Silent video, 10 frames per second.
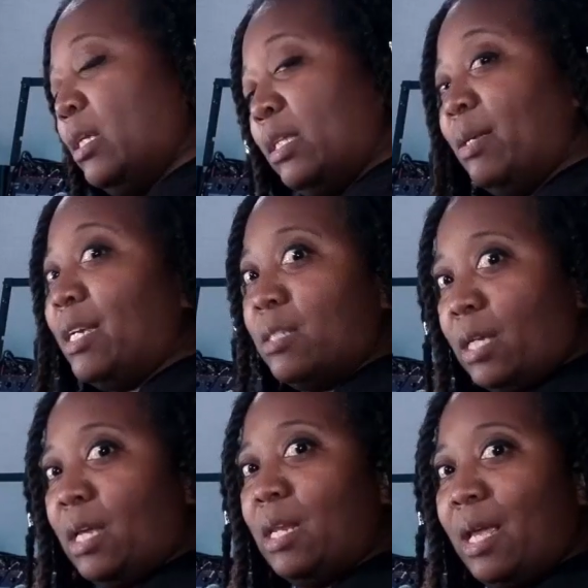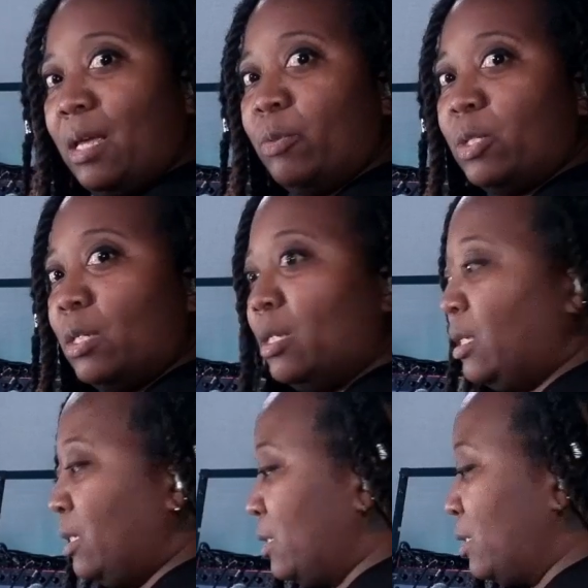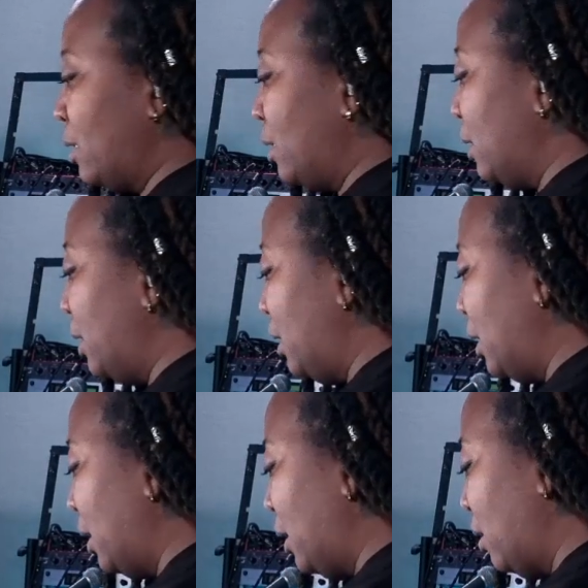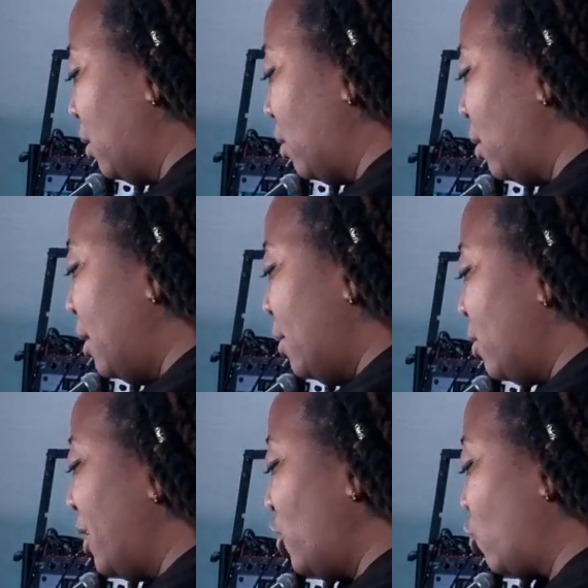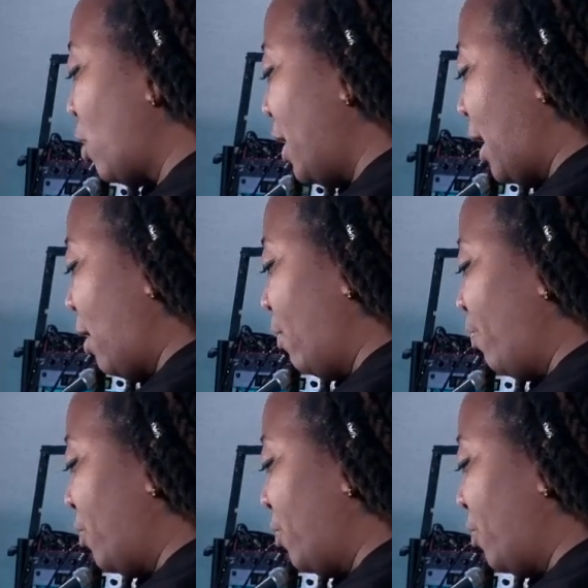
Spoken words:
because, again, Ableton is leading here. So let's try it out.